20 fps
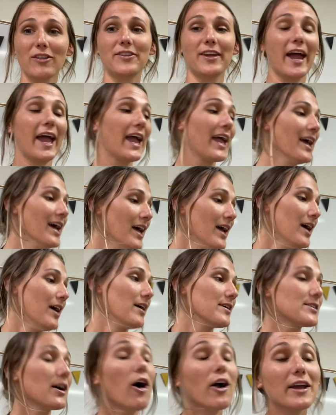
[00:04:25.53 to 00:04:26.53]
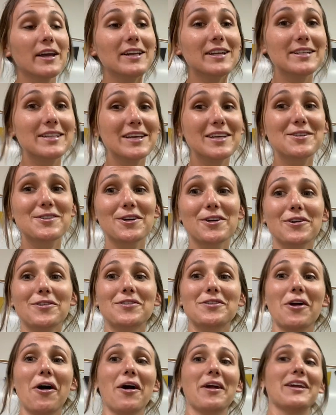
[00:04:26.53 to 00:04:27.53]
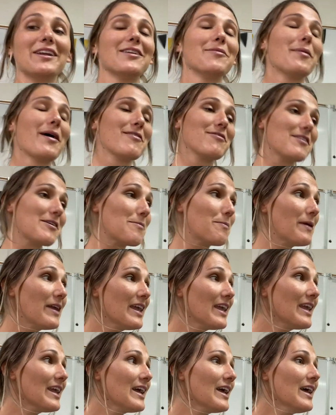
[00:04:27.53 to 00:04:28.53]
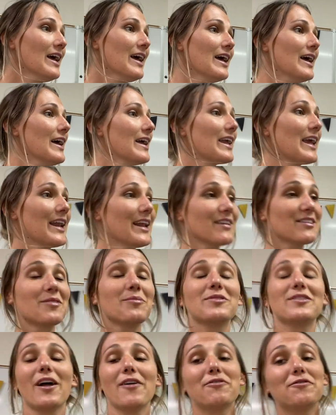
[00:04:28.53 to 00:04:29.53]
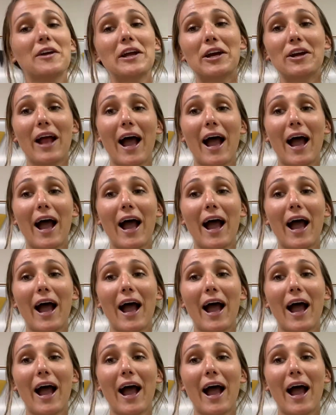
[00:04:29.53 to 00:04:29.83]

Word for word: day, talking to teachers, talking to my VP, getting some stuff figured